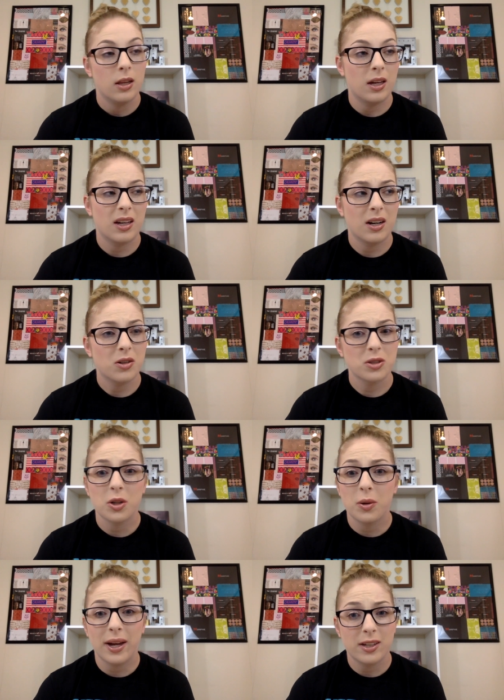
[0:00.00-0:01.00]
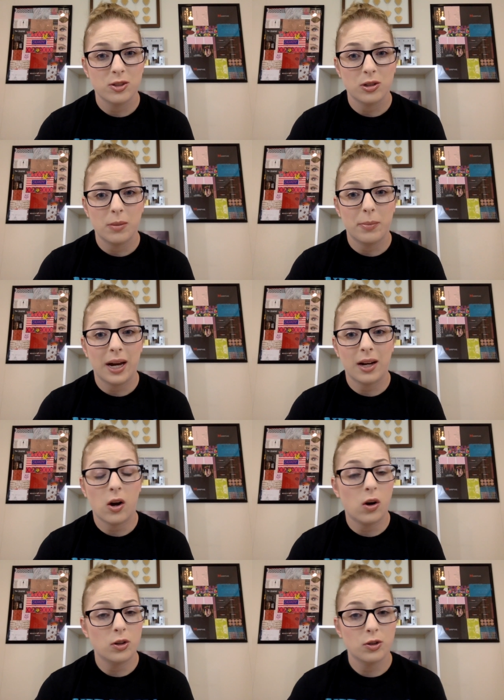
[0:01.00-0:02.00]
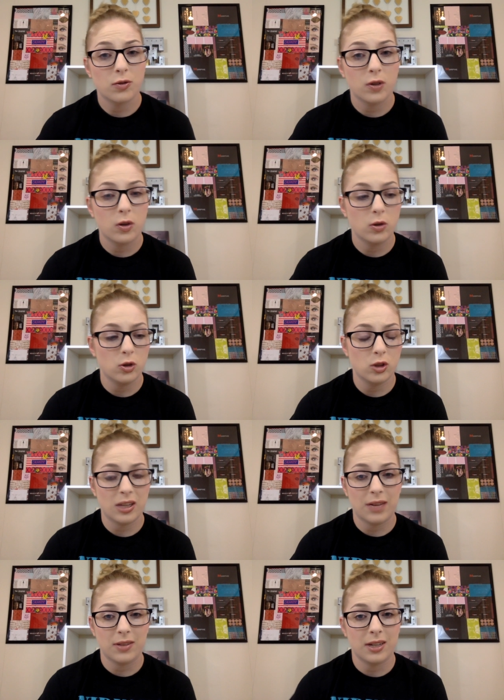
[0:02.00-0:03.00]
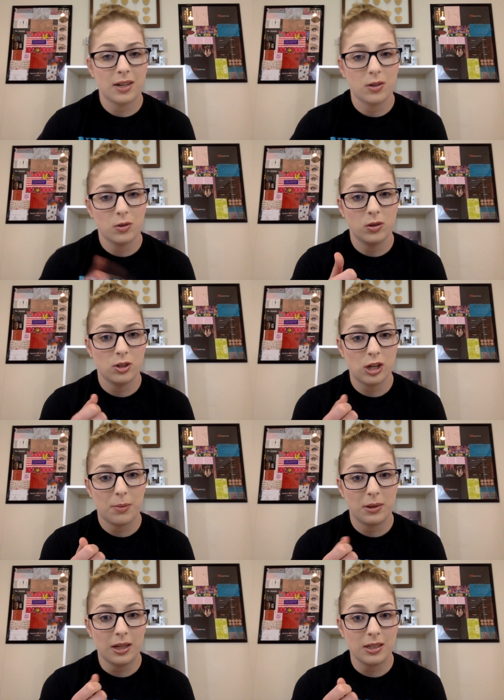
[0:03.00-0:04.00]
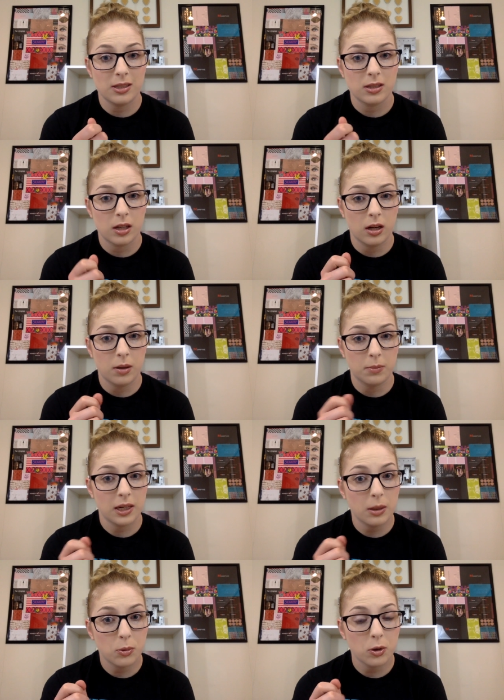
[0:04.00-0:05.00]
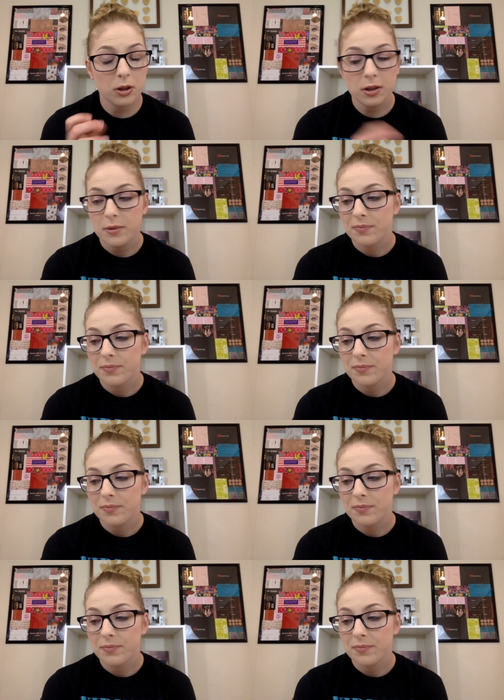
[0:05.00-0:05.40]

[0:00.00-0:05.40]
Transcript: They can also answer it back on your phone. You just have to download the Japanese um, keyboard.